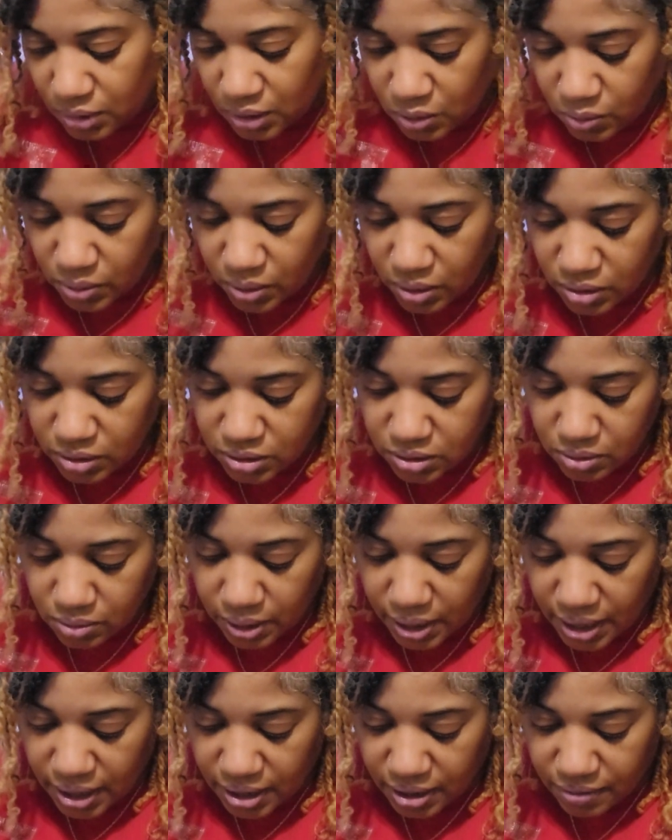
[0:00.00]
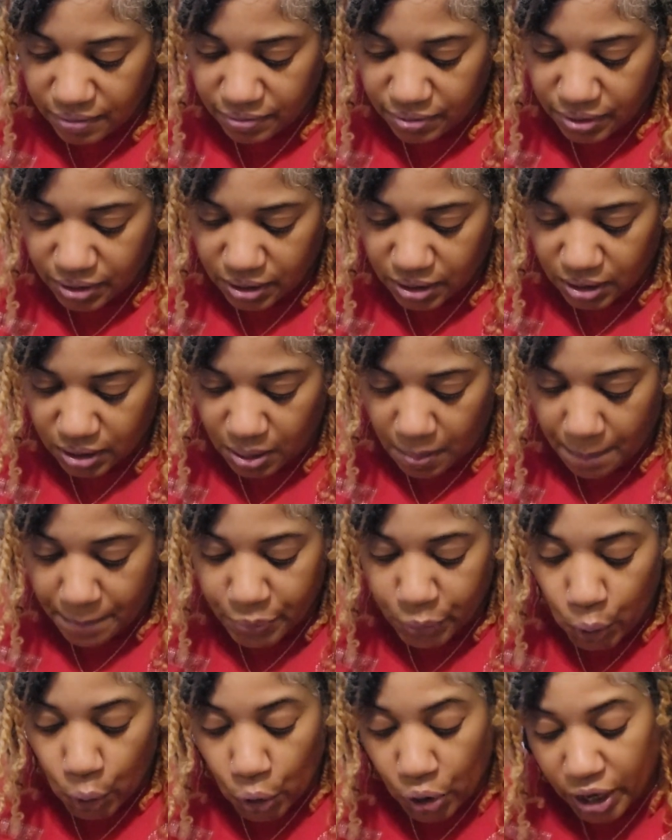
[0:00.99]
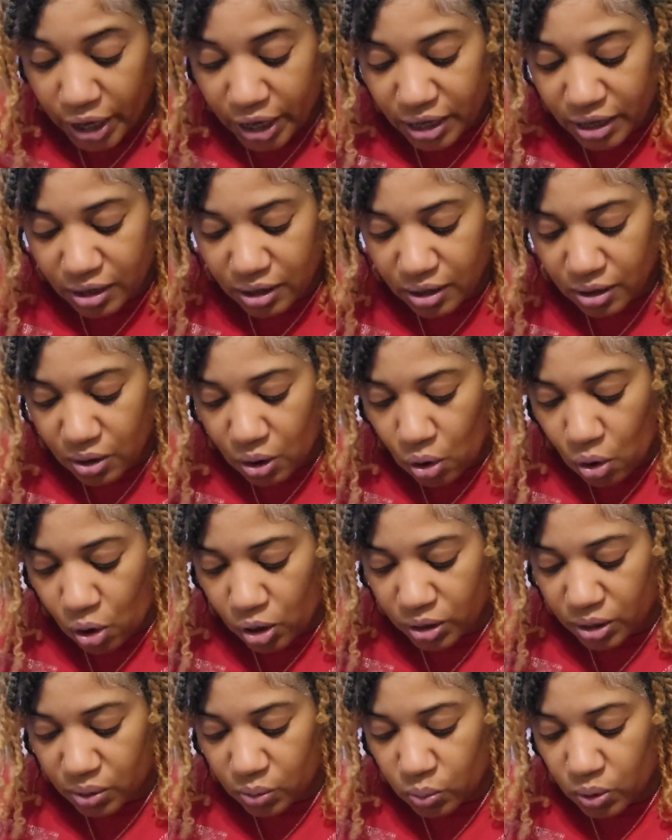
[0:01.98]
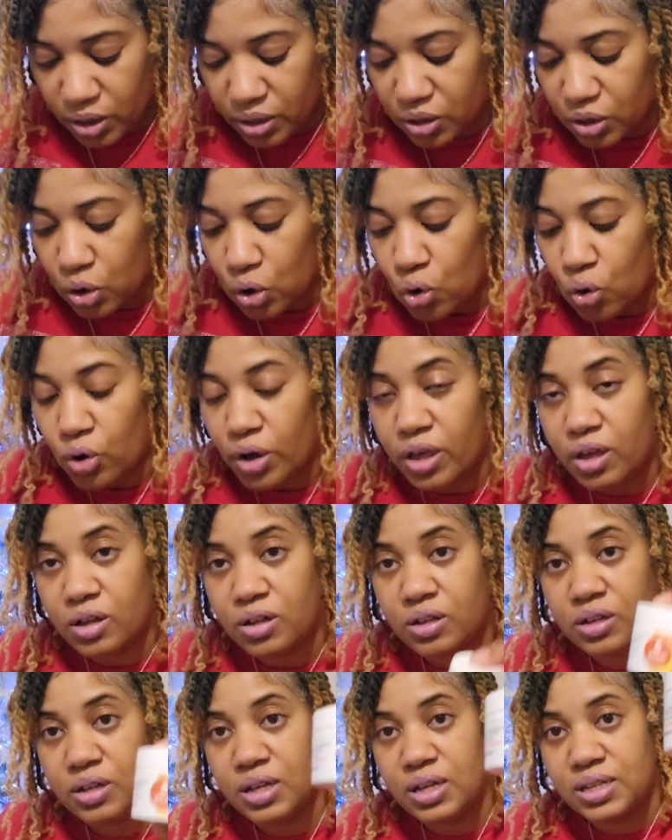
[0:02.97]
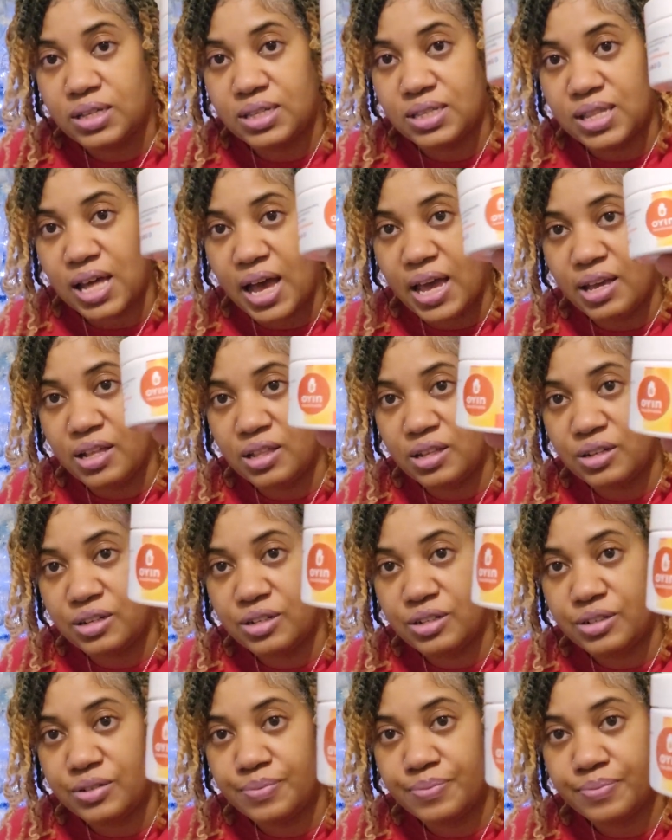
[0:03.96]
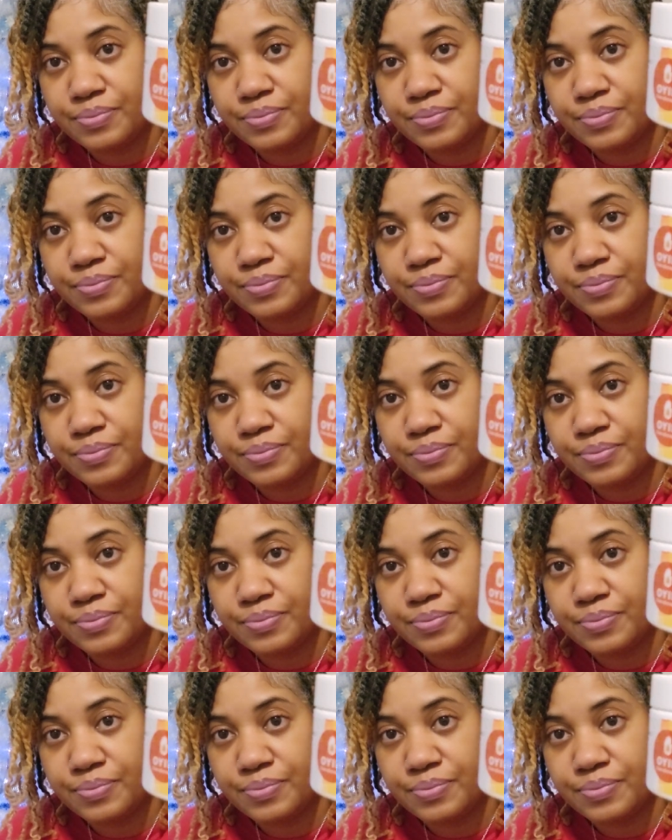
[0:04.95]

We also have the Boing All-in-One Coil Styler.